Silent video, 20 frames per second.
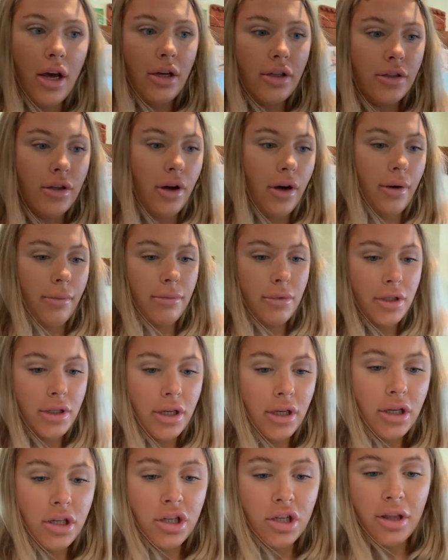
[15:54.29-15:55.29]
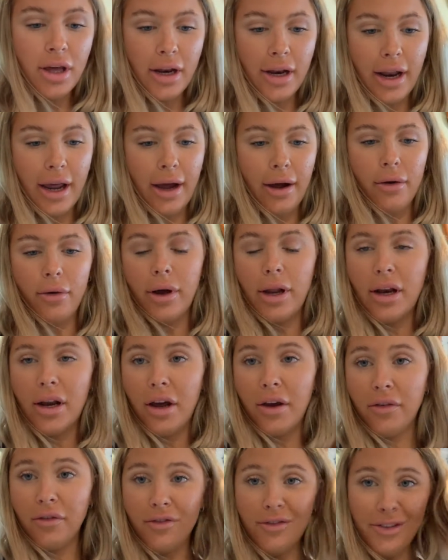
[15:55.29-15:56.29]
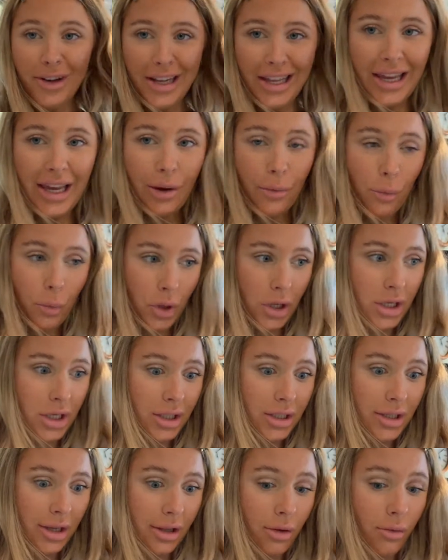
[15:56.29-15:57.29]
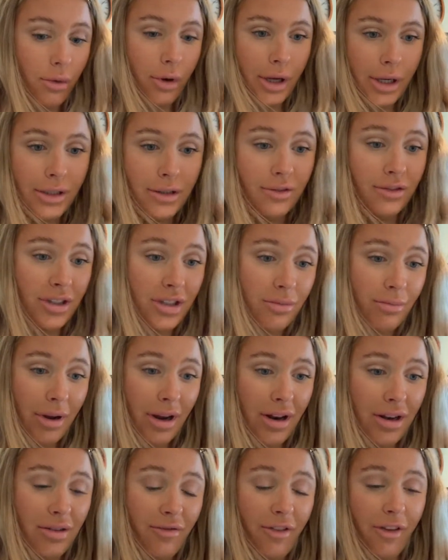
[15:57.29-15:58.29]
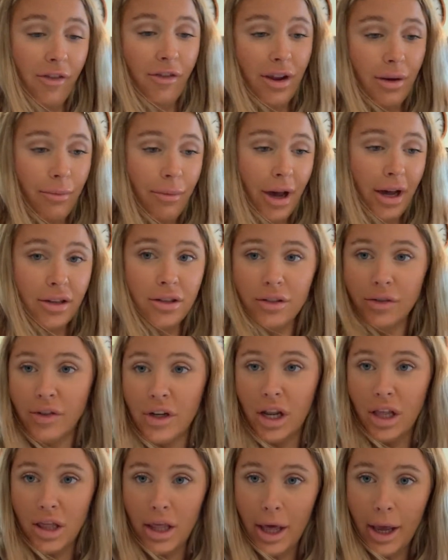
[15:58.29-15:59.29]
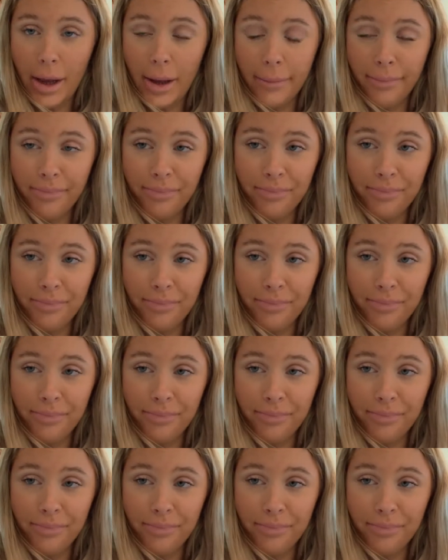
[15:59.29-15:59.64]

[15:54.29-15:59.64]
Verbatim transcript: So I'm just gonna do that now and hopefully it works. Otherwise I've just spent 15 pounds for nothing.